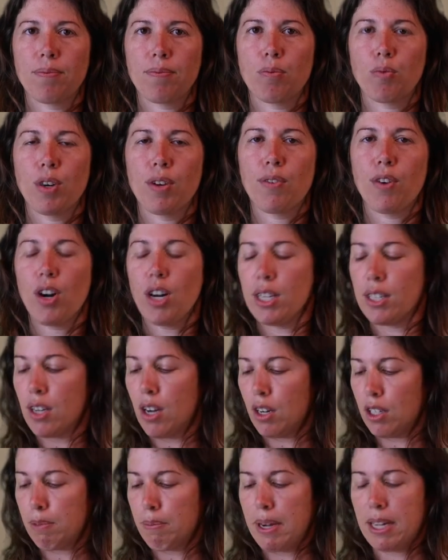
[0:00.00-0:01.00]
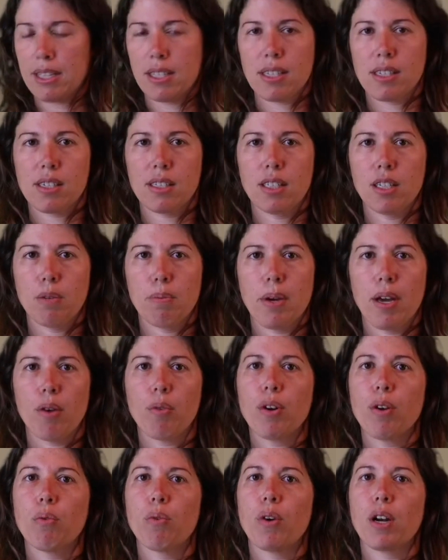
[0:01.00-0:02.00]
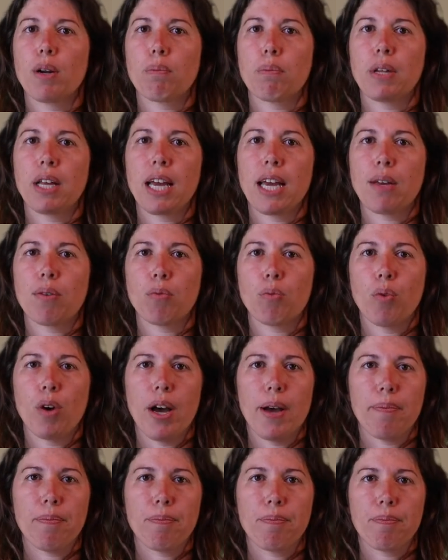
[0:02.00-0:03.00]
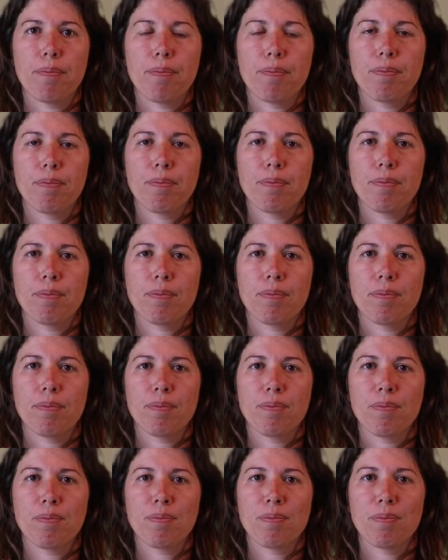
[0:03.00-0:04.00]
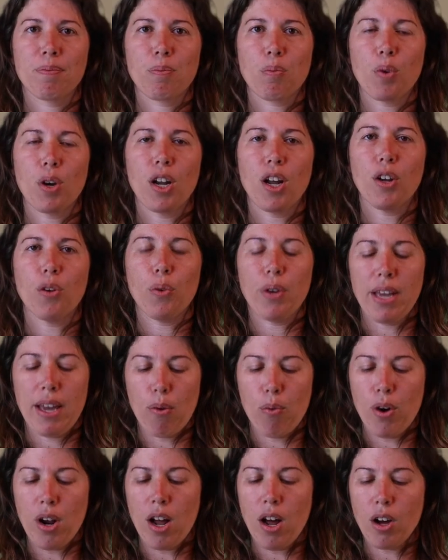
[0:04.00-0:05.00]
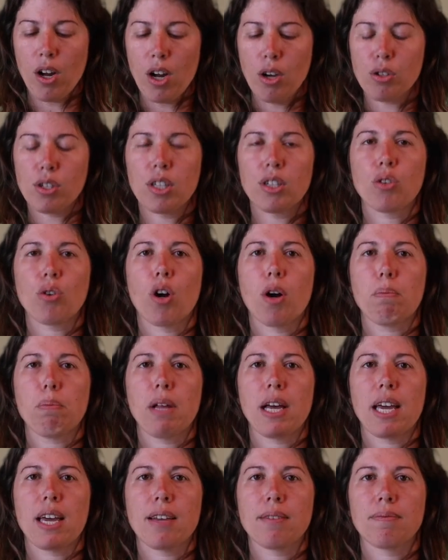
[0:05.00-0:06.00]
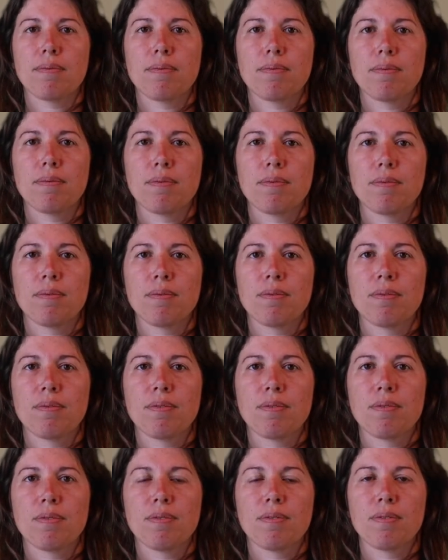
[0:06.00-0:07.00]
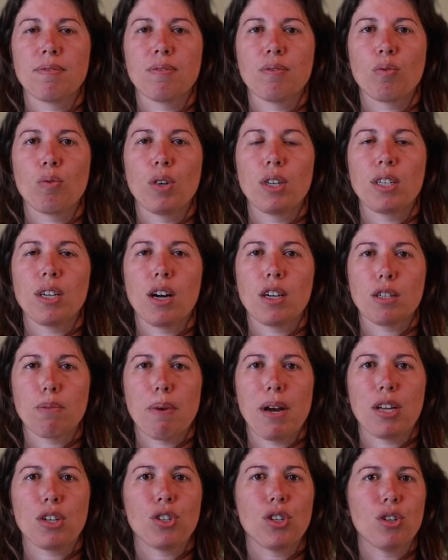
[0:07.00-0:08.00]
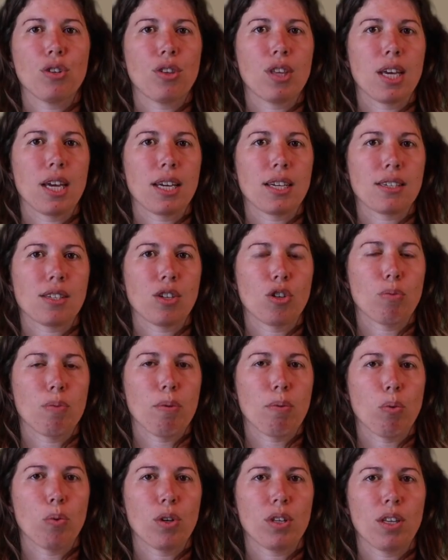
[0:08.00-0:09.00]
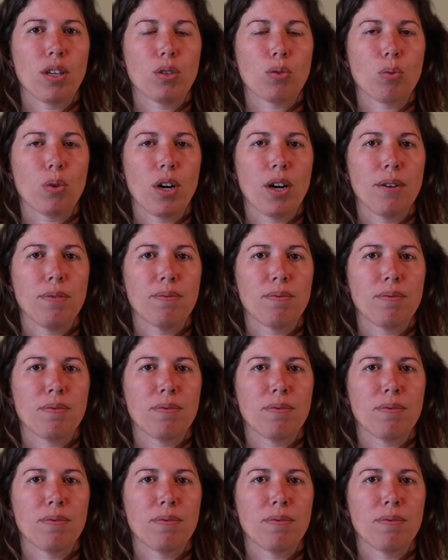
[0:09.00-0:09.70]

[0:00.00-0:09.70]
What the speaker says: We've already talked about this a little bit. We want to plan what? What all goes into our plan? We talked about 2 things. Do you remember what those were?